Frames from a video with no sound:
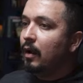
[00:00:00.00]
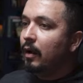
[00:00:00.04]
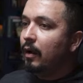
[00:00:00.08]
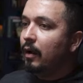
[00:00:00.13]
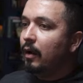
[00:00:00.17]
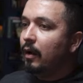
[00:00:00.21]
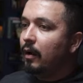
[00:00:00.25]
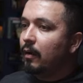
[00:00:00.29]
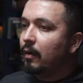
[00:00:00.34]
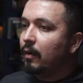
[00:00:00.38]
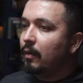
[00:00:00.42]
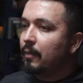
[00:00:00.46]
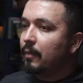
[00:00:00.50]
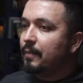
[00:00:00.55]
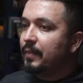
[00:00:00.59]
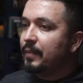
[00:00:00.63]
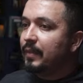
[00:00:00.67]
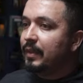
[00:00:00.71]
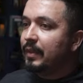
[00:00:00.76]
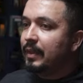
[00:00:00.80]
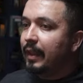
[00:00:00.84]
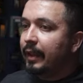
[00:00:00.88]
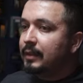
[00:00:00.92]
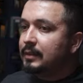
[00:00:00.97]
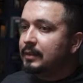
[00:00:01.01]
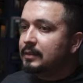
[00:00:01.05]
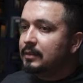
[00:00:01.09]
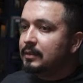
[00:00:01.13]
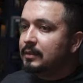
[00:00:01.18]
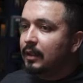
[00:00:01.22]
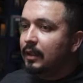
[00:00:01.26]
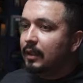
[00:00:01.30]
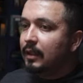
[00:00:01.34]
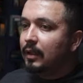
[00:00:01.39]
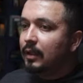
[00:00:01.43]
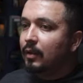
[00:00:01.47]
want. Next
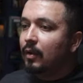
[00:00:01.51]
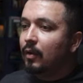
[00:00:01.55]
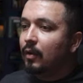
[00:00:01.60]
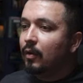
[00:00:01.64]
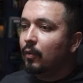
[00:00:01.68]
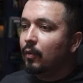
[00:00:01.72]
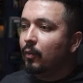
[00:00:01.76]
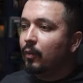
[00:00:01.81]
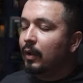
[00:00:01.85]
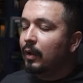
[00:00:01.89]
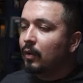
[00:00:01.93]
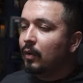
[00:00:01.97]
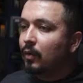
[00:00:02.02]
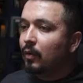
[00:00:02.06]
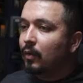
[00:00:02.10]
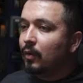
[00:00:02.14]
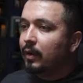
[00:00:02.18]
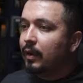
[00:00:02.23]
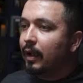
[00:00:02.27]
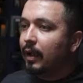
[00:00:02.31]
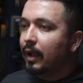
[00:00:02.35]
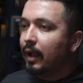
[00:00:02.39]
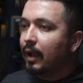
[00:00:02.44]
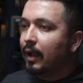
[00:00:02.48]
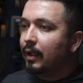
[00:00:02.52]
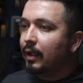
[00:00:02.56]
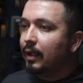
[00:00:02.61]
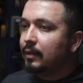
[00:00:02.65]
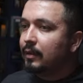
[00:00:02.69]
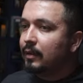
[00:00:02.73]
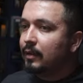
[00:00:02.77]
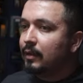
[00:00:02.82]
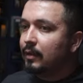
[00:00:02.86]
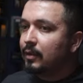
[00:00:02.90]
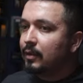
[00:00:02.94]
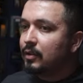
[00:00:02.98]
thing, we look at
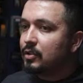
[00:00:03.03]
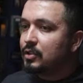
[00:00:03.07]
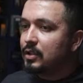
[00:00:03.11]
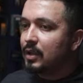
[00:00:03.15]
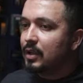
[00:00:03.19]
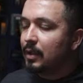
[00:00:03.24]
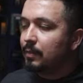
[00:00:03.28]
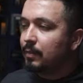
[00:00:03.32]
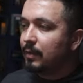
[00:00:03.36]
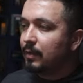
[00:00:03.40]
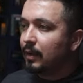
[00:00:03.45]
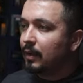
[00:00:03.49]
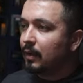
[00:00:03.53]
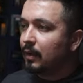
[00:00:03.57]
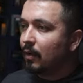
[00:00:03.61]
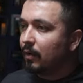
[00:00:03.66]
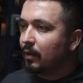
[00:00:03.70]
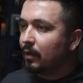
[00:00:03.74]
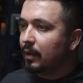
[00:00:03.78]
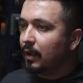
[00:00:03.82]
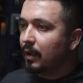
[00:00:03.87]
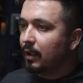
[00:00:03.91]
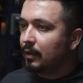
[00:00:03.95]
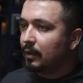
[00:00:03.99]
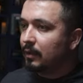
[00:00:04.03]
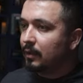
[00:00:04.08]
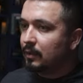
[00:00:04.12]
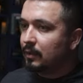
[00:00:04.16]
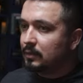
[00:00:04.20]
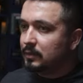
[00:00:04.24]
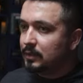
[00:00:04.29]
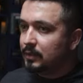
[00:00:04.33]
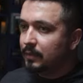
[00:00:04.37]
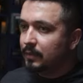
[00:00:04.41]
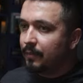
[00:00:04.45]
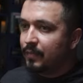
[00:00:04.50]
shaping our
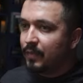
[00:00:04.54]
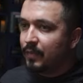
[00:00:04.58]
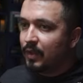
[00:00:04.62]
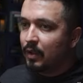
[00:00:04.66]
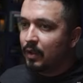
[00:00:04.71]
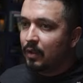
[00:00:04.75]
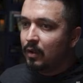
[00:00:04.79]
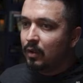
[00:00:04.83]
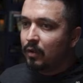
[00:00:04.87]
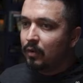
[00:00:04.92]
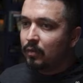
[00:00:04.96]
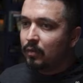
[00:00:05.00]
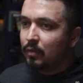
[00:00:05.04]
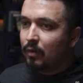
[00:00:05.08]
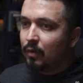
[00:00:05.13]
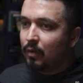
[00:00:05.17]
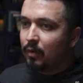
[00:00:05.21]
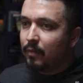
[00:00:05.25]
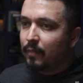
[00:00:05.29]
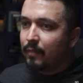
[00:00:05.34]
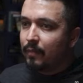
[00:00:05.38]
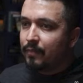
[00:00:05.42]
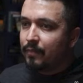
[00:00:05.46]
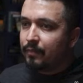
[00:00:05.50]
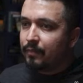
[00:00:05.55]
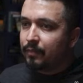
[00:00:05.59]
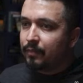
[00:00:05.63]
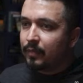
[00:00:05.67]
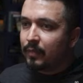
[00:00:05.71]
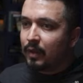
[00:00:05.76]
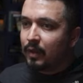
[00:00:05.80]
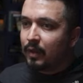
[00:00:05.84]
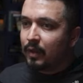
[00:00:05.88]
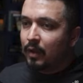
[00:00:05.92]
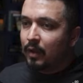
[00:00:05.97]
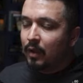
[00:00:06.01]
candles. So
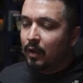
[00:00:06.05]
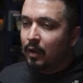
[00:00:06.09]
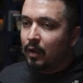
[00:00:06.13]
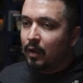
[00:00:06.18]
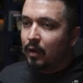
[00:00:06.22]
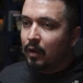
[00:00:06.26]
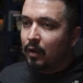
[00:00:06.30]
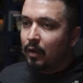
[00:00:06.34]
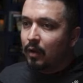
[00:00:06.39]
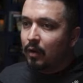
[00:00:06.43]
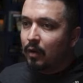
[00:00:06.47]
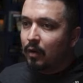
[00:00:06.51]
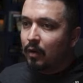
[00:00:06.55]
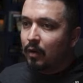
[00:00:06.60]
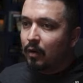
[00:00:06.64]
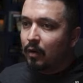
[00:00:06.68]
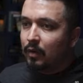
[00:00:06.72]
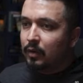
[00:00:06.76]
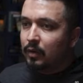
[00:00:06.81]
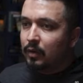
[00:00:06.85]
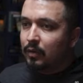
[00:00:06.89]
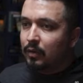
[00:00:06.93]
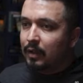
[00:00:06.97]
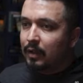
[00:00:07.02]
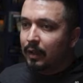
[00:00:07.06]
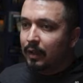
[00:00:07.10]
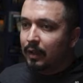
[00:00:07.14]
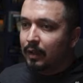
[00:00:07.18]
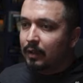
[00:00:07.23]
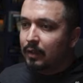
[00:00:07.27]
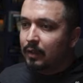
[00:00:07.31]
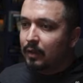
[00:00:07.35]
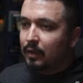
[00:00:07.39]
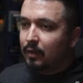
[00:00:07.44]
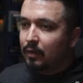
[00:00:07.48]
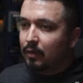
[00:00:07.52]
you
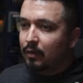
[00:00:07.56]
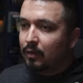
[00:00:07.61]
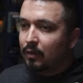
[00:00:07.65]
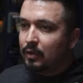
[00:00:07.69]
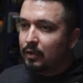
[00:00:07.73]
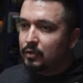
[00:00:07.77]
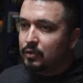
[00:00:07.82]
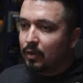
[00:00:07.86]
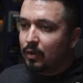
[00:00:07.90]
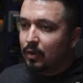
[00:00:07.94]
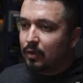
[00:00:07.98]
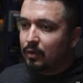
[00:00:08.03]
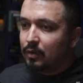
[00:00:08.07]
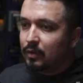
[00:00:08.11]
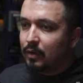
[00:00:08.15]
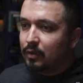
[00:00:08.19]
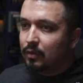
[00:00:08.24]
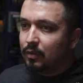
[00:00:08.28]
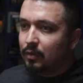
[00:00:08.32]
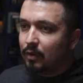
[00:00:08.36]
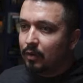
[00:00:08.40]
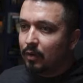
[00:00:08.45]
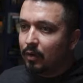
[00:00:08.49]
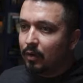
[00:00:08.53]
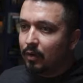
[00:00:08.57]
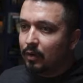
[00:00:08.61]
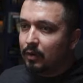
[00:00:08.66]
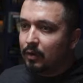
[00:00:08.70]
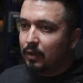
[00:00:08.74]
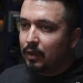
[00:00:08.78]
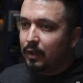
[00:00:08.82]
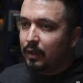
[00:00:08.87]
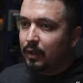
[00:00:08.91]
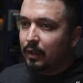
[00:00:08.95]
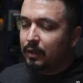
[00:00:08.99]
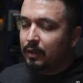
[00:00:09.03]
click on the chart that you're on,
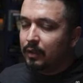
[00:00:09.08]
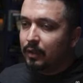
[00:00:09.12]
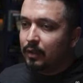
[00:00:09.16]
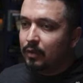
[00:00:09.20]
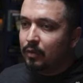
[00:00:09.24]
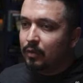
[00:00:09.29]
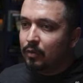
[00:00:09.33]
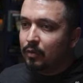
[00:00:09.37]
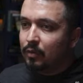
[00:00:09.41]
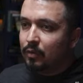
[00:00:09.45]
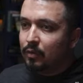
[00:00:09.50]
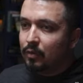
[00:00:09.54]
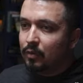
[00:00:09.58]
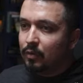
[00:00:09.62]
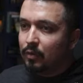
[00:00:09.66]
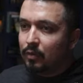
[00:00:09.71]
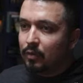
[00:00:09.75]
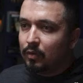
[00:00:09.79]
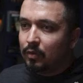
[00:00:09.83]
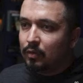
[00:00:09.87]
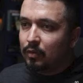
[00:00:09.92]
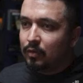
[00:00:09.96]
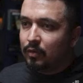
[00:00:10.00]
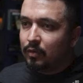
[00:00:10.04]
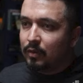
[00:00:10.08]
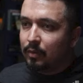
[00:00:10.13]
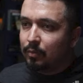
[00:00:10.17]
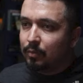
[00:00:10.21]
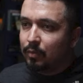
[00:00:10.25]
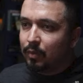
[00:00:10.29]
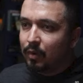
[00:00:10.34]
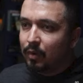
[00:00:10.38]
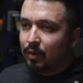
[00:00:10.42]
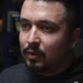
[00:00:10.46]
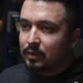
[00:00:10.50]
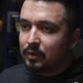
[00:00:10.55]
and then you go to the
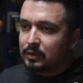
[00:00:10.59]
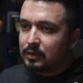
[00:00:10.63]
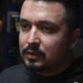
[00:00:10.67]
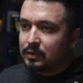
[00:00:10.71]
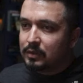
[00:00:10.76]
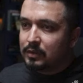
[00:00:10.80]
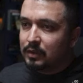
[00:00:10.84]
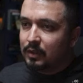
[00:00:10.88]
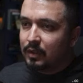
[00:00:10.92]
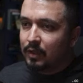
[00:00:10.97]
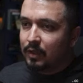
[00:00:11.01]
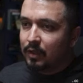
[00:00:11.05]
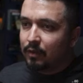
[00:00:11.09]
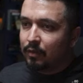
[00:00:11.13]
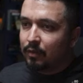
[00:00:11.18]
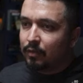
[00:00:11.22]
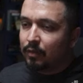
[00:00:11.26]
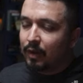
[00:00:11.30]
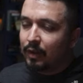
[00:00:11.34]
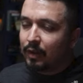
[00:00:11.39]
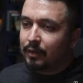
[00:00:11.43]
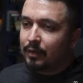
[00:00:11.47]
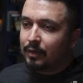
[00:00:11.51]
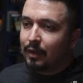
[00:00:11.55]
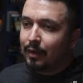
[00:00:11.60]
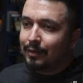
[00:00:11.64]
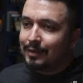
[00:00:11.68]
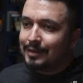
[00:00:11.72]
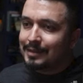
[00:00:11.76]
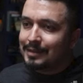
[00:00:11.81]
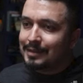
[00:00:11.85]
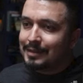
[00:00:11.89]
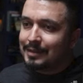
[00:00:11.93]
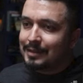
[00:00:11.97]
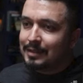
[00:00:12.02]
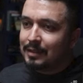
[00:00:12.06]
bars. Right now
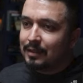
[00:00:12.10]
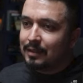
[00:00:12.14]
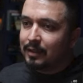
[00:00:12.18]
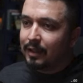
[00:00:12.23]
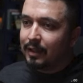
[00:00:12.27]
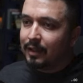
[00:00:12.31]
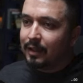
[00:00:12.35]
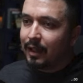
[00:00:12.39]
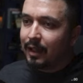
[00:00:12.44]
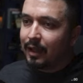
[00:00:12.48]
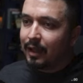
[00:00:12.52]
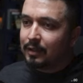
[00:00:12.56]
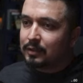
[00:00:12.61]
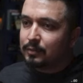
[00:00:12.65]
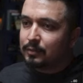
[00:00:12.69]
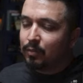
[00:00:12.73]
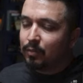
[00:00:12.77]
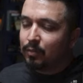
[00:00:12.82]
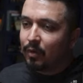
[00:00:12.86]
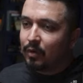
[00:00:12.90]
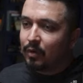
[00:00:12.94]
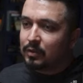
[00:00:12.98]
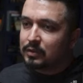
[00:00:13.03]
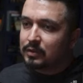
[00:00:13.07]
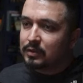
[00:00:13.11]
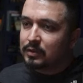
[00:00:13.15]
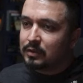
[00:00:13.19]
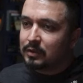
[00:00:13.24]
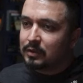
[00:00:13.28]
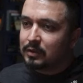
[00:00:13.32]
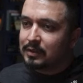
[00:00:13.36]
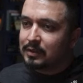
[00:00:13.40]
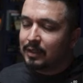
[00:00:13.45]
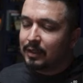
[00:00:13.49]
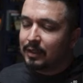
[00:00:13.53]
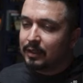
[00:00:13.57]
it has bars
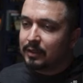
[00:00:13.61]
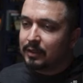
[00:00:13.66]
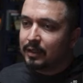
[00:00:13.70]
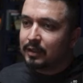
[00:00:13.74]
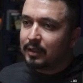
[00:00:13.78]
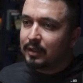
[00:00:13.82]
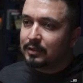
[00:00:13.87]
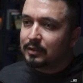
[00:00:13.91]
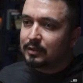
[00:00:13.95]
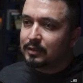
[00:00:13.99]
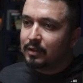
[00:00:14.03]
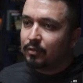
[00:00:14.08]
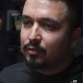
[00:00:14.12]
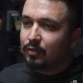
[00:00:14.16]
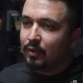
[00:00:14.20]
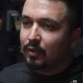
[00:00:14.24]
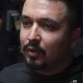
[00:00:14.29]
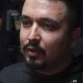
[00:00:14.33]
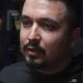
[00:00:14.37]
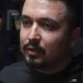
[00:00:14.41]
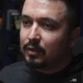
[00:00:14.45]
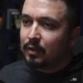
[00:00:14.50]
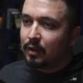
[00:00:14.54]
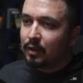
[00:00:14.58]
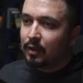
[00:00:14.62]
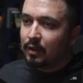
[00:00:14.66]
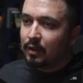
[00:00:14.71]
selected as default.